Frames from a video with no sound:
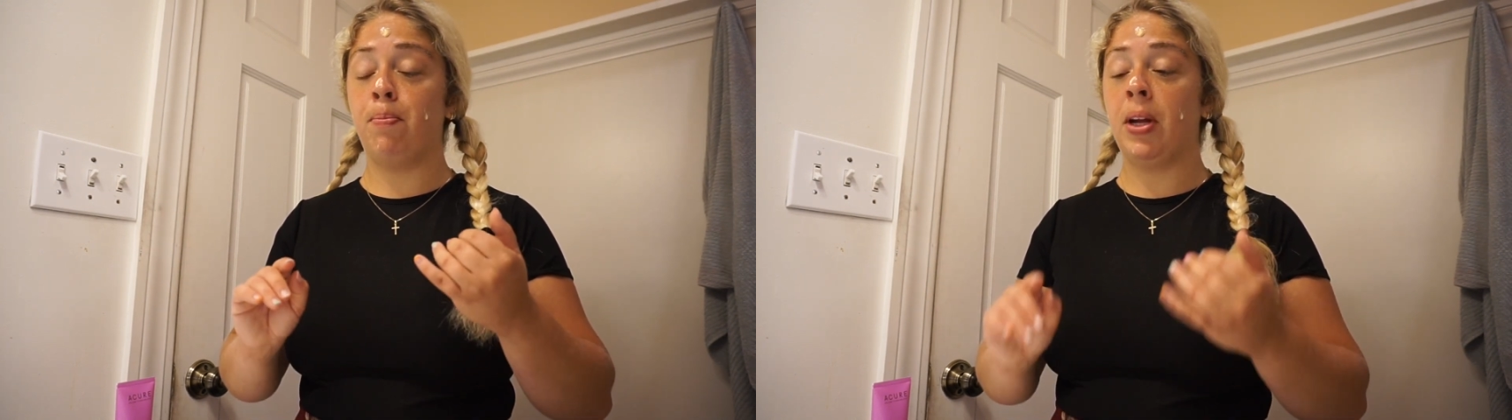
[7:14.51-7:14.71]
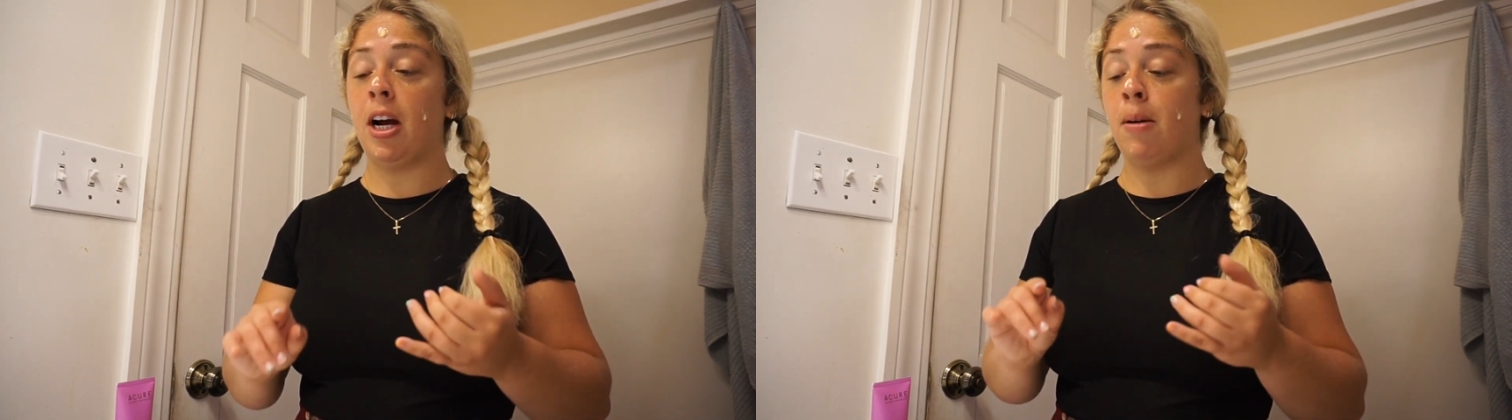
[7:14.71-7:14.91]

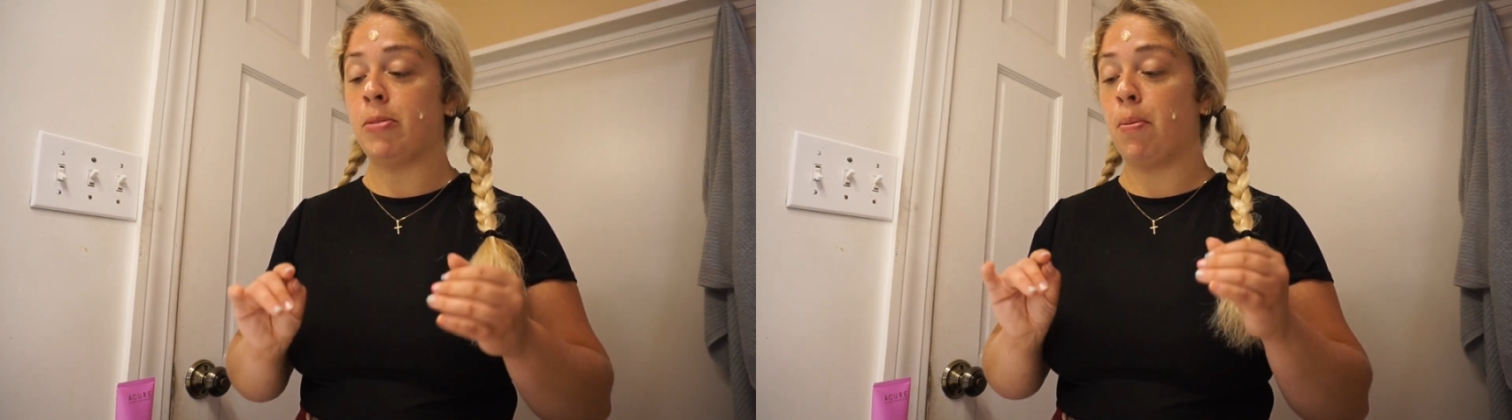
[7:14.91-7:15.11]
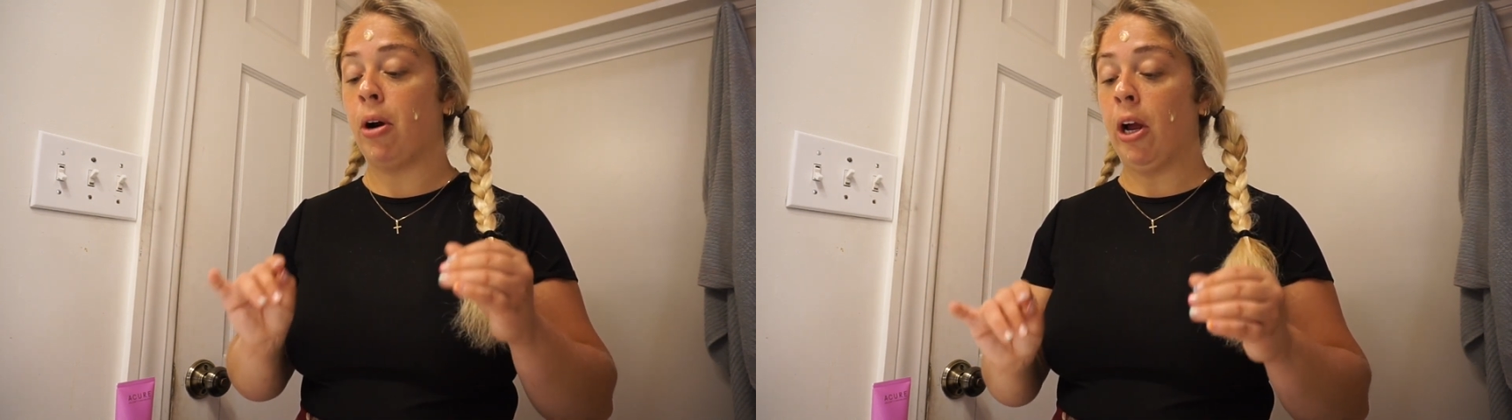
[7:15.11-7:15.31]

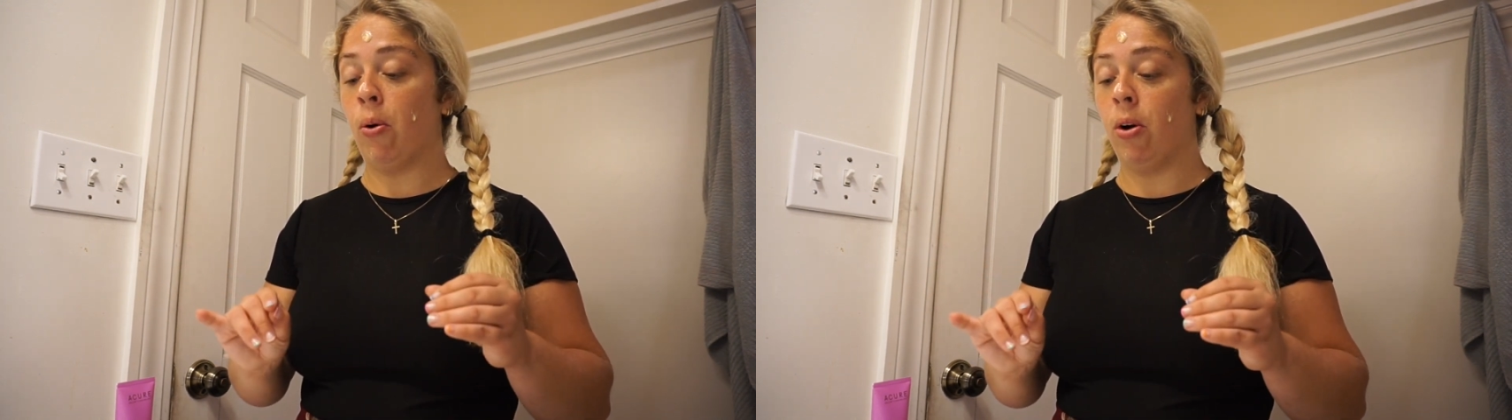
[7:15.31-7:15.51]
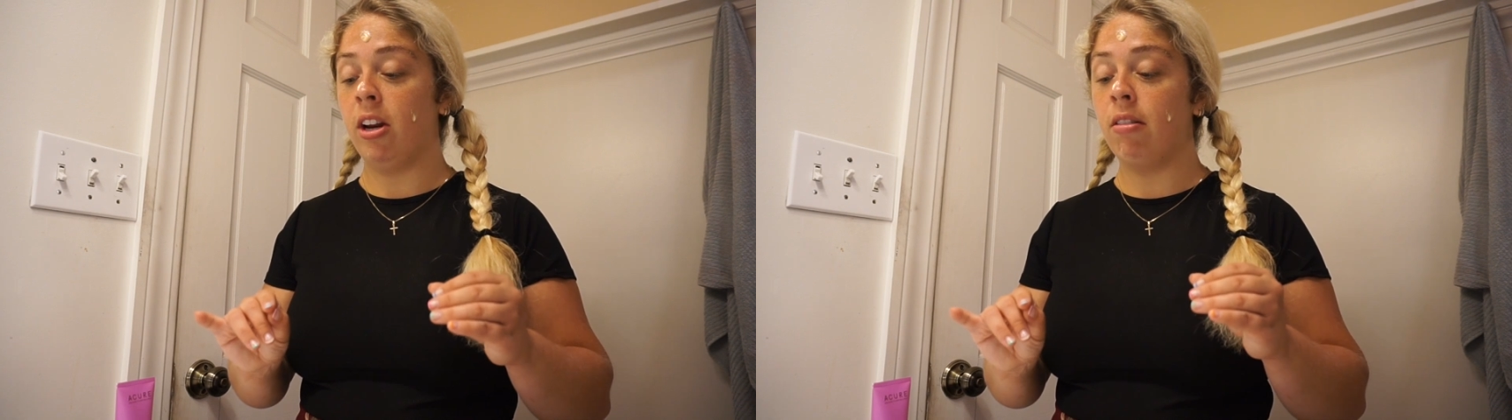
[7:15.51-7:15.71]
becomes a
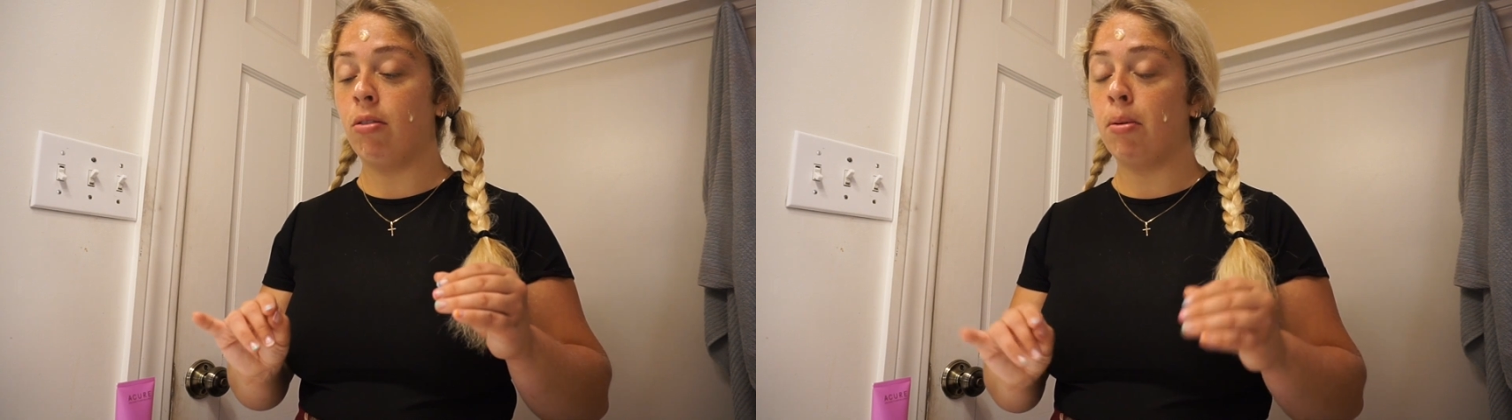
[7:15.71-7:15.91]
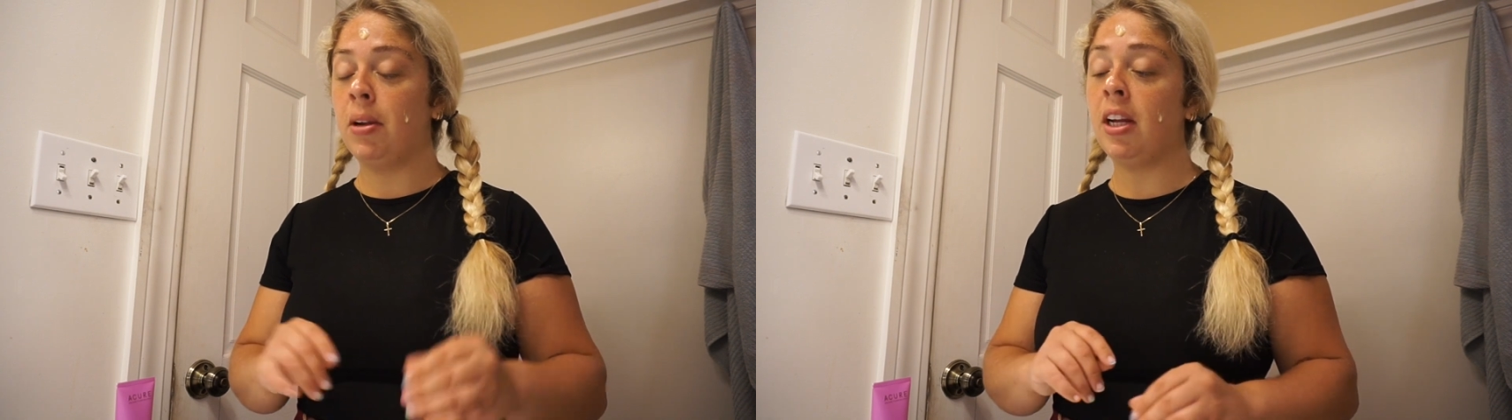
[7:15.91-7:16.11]
priority
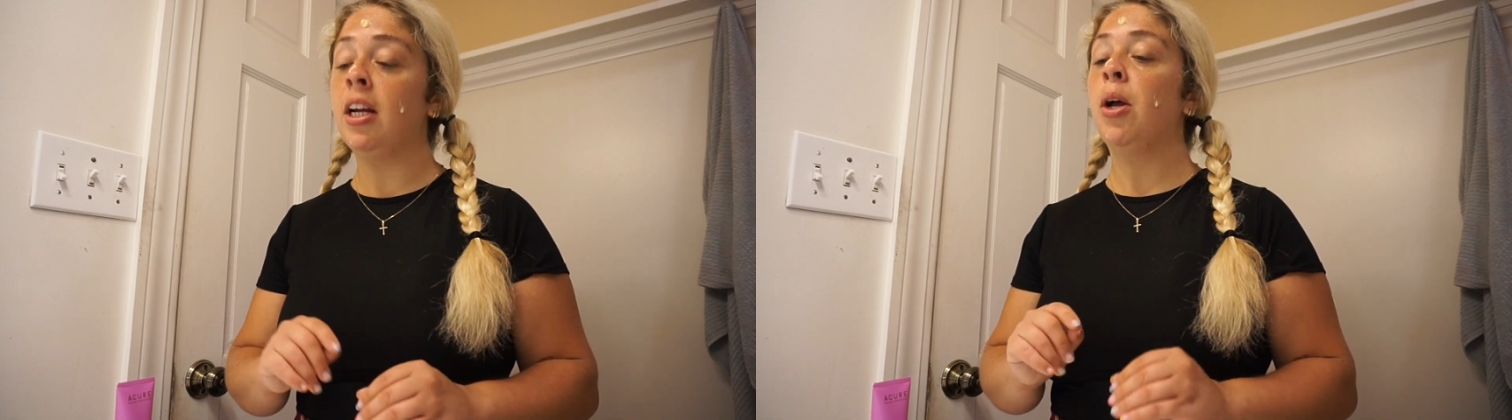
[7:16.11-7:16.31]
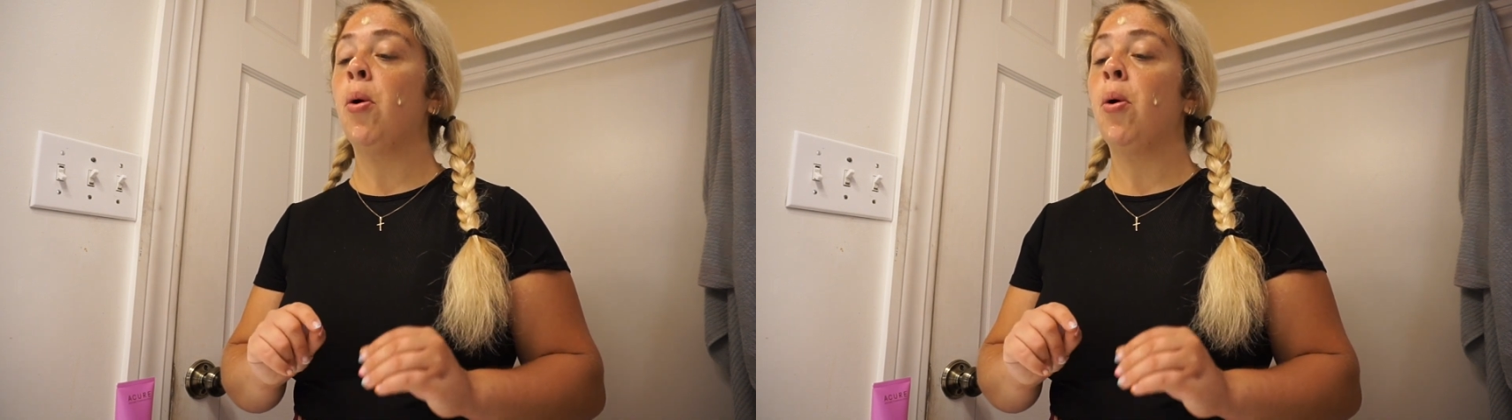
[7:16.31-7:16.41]
for me,